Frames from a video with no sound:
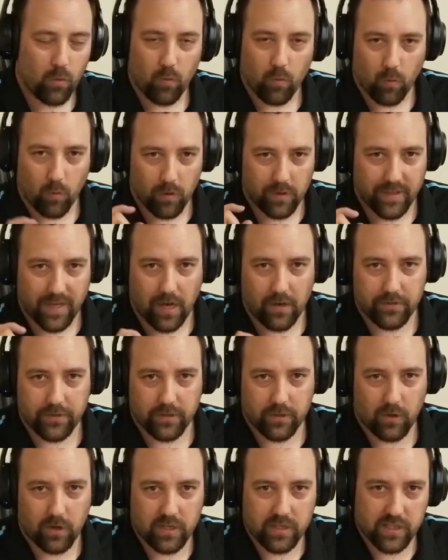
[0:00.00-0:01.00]
without the
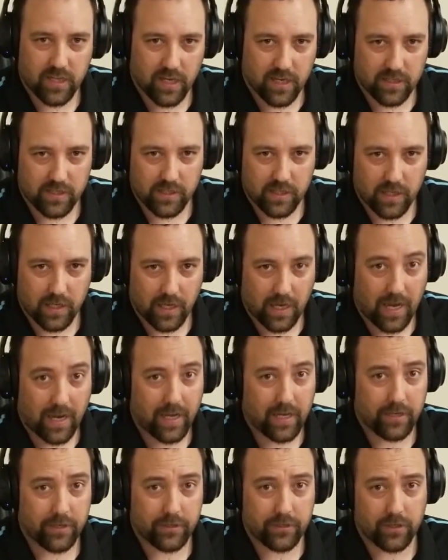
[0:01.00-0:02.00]
noise canceling, I
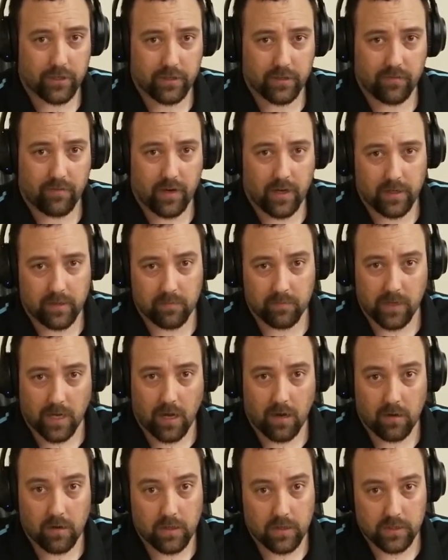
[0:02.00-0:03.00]
had to turn the volume
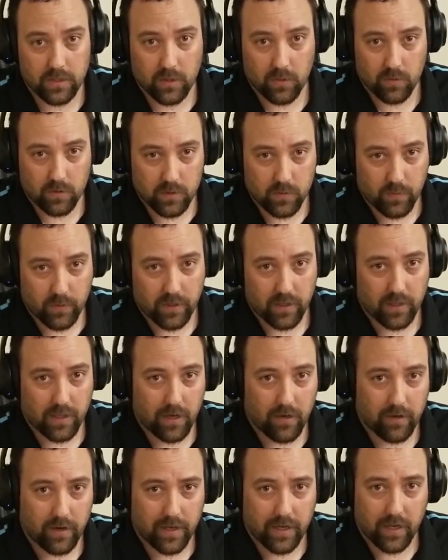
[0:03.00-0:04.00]
down because it was pretty
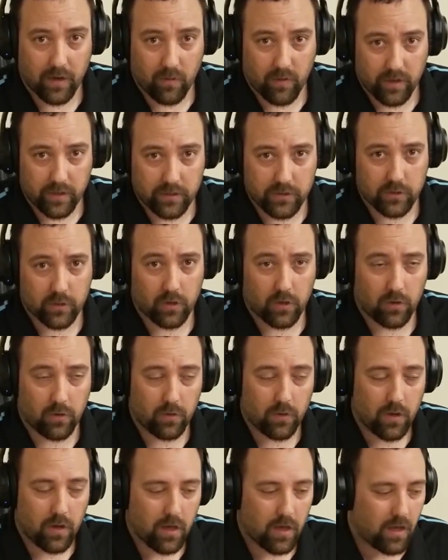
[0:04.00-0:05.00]
loud anyway. So
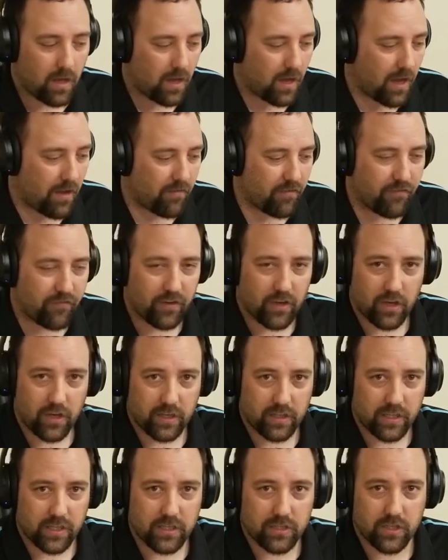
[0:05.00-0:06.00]
I have a feeling
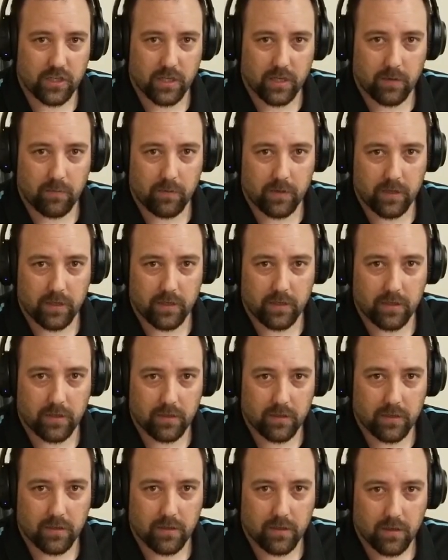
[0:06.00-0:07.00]
these are going to
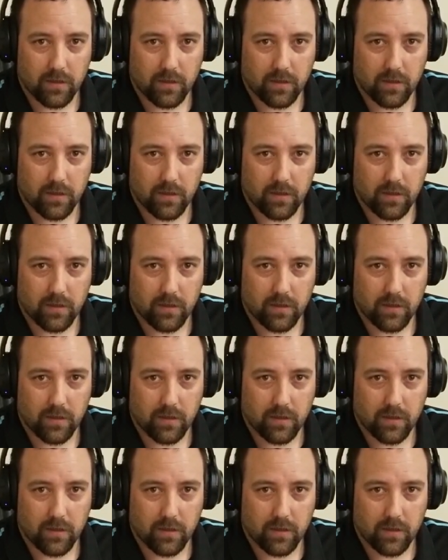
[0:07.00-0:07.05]
be